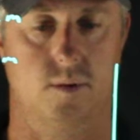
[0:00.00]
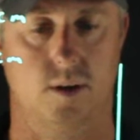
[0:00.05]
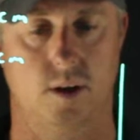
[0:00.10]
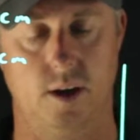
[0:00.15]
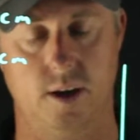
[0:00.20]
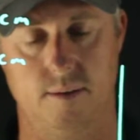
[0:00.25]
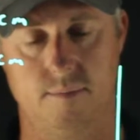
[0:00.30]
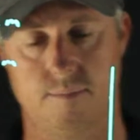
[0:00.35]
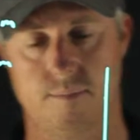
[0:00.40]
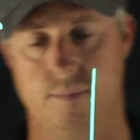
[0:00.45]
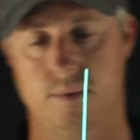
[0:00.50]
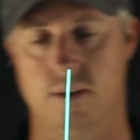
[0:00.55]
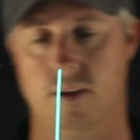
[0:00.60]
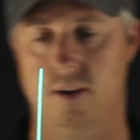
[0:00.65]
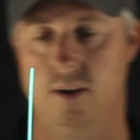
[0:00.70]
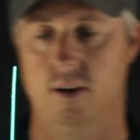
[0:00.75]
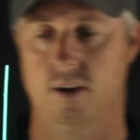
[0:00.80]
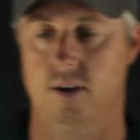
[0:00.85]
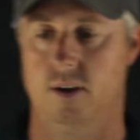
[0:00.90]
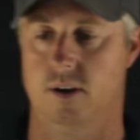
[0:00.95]
Okay.
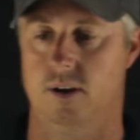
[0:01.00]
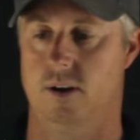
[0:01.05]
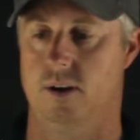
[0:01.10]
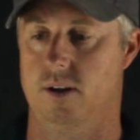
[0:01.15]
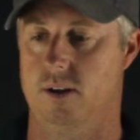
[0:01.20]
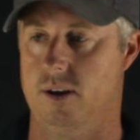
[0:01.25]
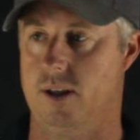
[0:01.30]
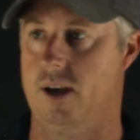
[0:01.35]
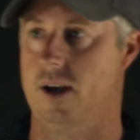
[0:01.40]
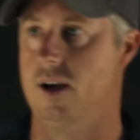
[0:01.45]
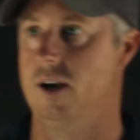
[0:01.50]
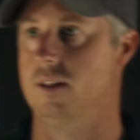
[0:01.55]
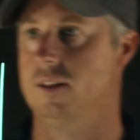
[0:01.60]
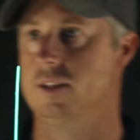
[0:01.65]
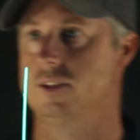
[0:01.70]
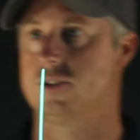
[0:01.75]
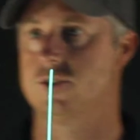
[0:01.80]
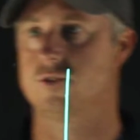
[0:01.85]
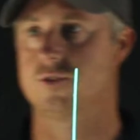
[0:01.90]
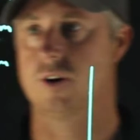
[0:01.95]
Now
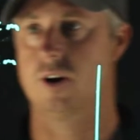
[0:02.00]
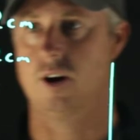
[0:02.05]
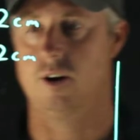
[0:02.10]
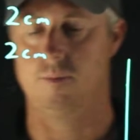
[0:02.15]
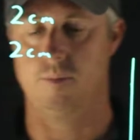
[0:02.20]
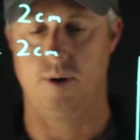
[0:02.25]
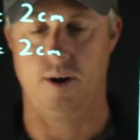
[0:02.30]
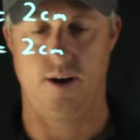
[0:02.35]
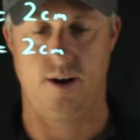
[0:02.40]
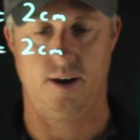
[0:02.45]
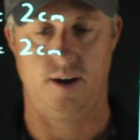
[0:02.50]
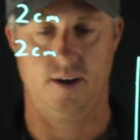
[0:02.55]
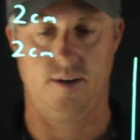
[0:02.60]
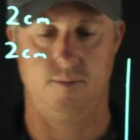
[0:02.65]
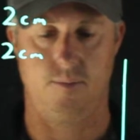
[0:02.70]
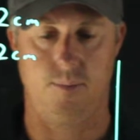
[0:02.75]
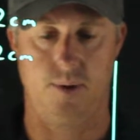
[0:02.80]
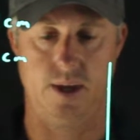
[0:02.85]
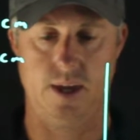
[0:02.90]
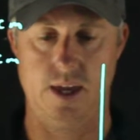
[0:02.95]
let's draw my
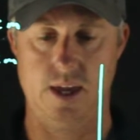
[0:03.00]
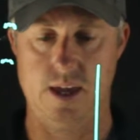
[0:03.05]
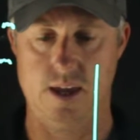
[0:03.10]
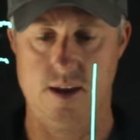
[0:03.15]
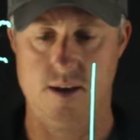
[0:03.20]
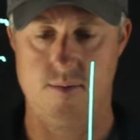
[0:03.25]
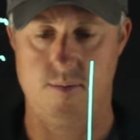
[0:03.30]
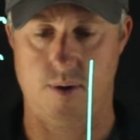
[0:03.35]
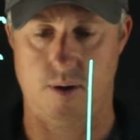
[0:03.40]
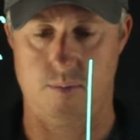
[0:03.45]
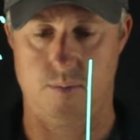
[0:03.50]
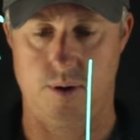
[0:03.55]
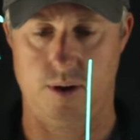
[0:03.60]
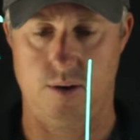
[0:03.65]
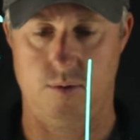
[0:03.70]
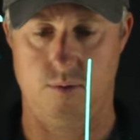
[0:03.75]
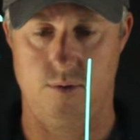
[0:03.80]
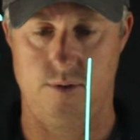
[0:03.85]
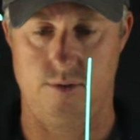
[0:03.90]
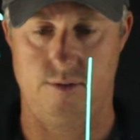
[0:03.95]
P. My P
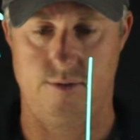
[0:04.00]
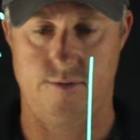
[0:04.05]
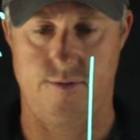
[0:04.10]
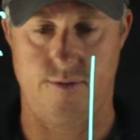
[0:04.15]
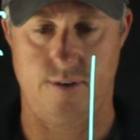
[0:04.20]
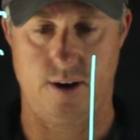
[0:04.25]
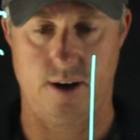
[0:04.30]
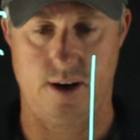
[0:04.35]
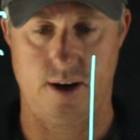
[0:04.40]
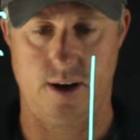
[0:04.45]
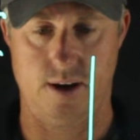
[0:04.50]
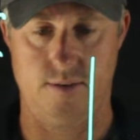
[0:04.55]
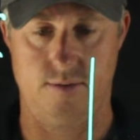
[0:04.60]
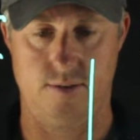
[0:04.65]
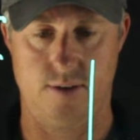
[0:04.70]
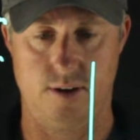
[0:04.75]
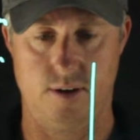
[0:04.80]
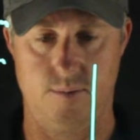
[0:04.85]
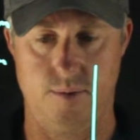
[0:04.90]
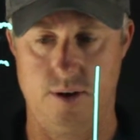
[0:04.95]
was 5
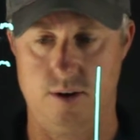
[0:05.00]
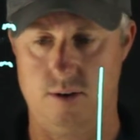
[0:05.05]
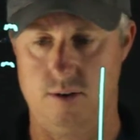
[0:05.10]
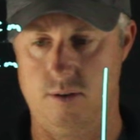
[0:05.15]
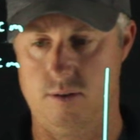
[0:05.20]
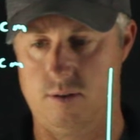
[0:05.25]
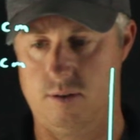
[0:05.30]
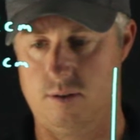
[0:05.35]
centimeters.